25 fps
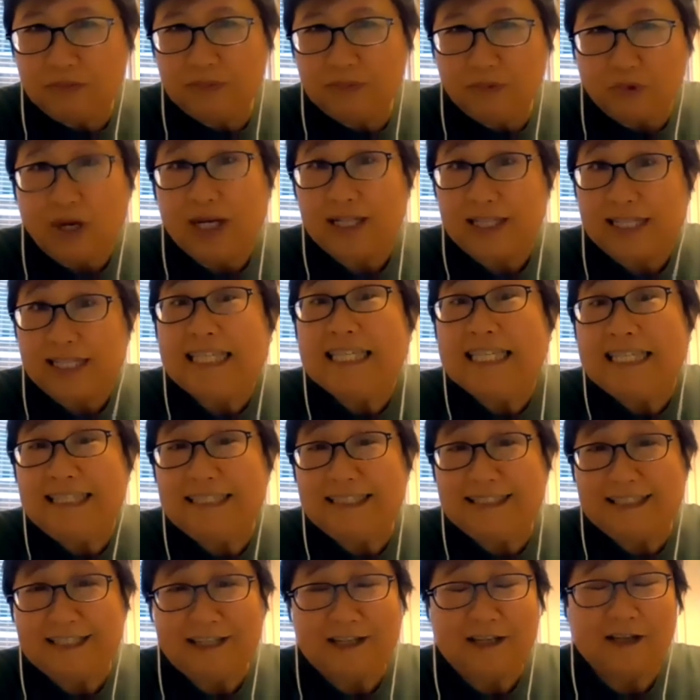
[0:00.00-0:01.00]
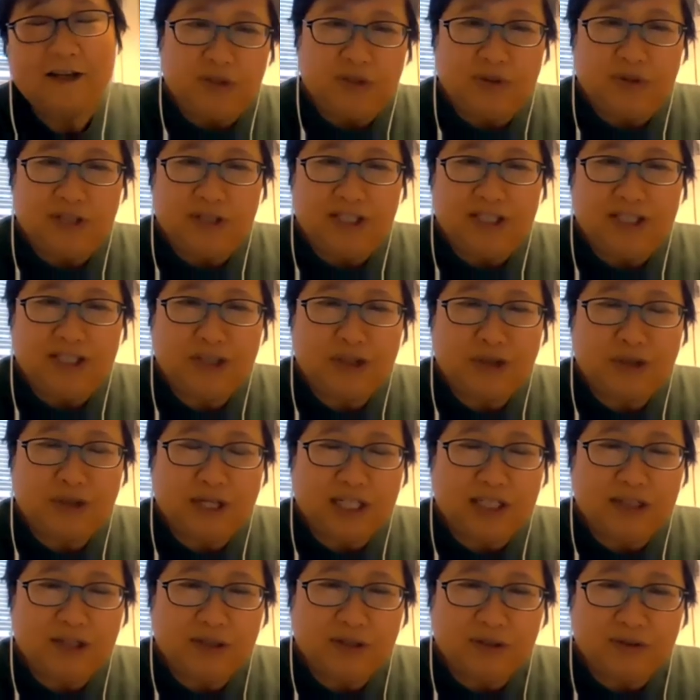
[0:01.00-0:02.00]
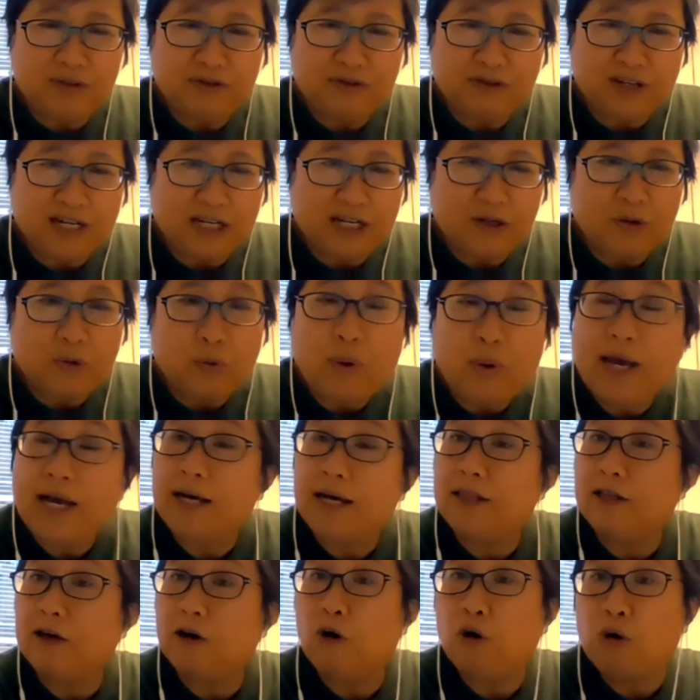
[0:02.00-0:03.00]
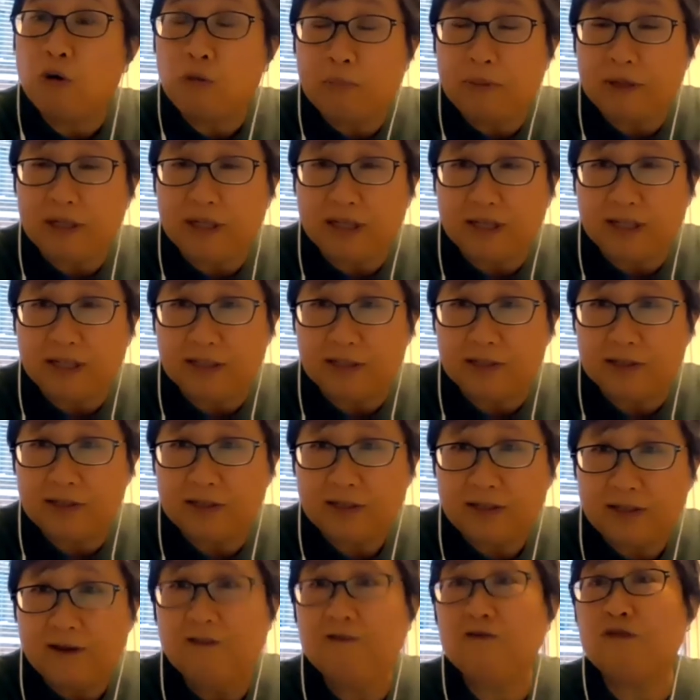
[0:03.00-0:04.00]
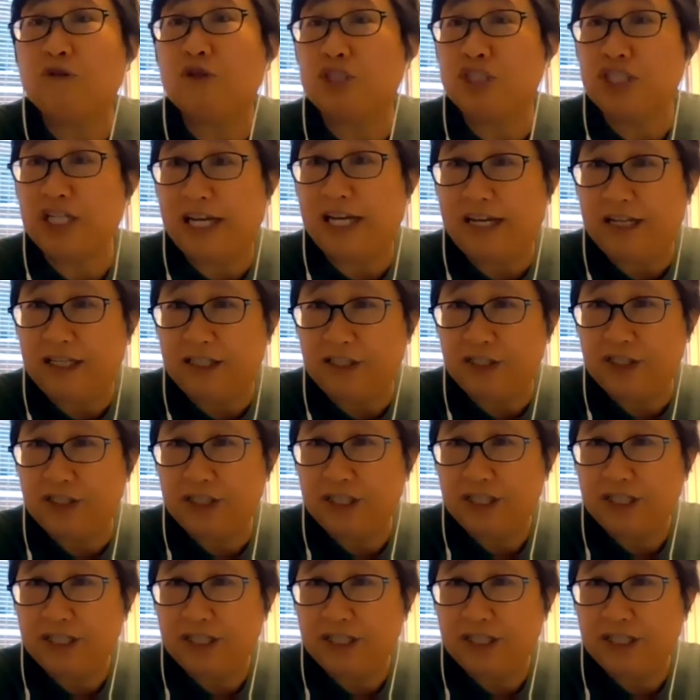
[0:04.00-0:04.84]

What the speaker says: rather easy, is try to find where are the openings for change.